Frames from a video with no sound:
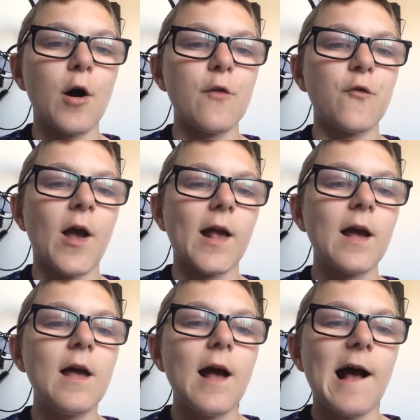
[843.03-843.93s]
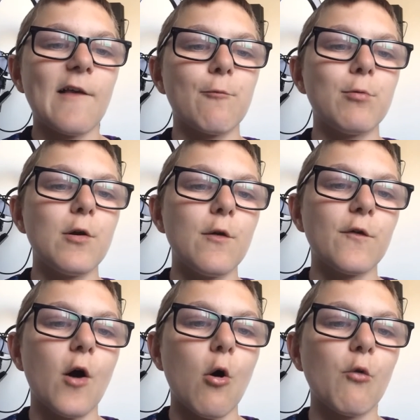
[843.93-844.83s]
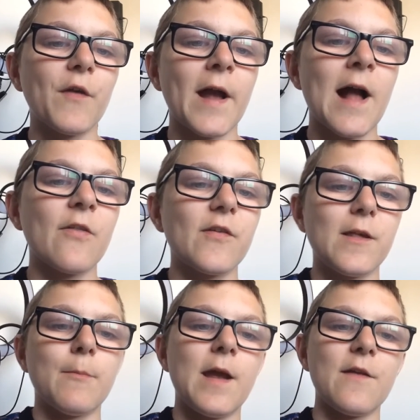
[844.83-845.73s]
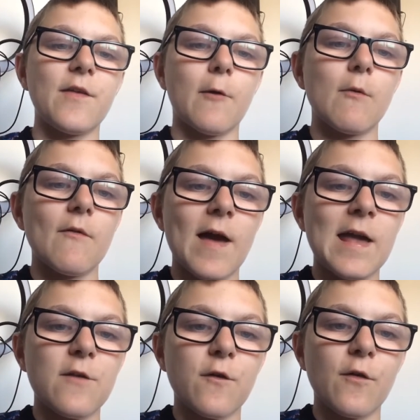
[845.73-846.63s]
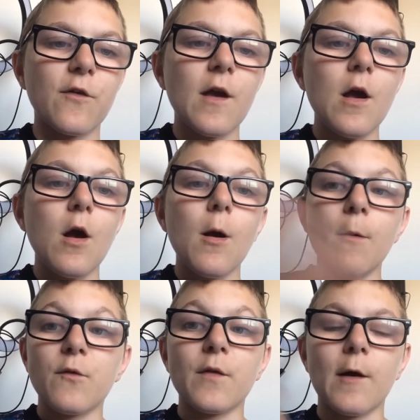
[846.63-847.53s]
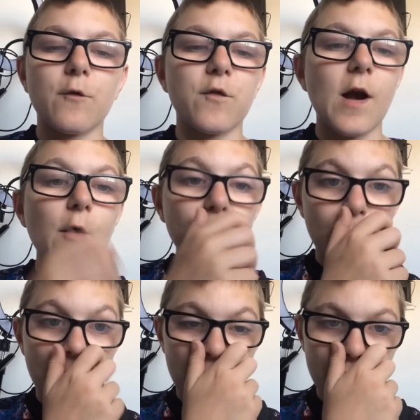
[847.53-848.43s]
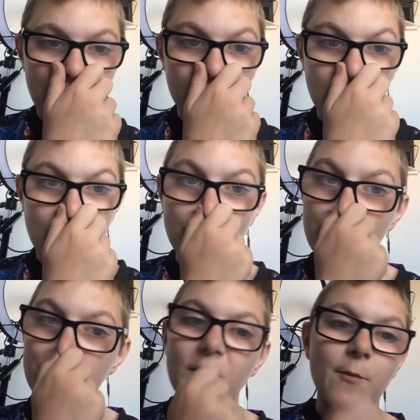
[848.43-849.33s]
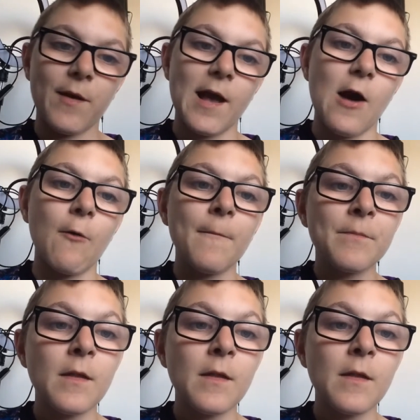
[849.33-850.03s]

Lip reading: hijack as Blues holding Anthony meeting with agents. So now Chelsea are interested in him. Living out.